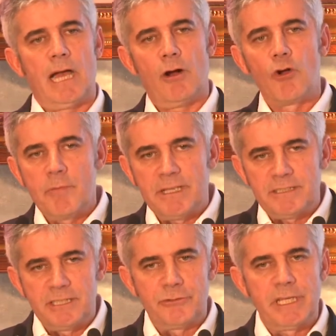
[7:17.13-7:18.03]

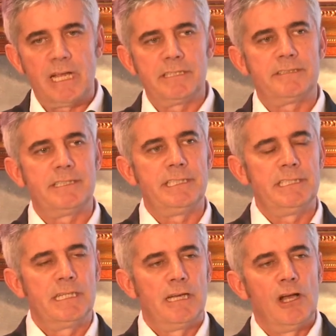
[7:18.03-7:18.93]
augmented
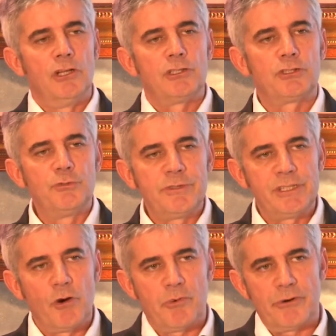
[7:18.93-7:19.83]
reality to
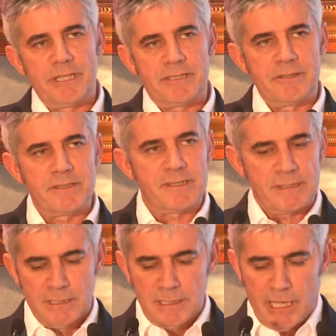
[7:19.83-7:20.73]
the
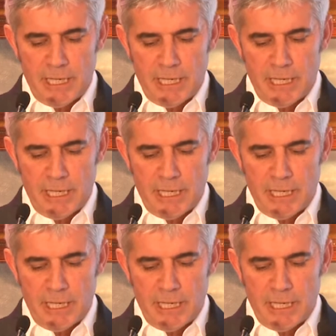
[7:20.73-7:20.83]
operators.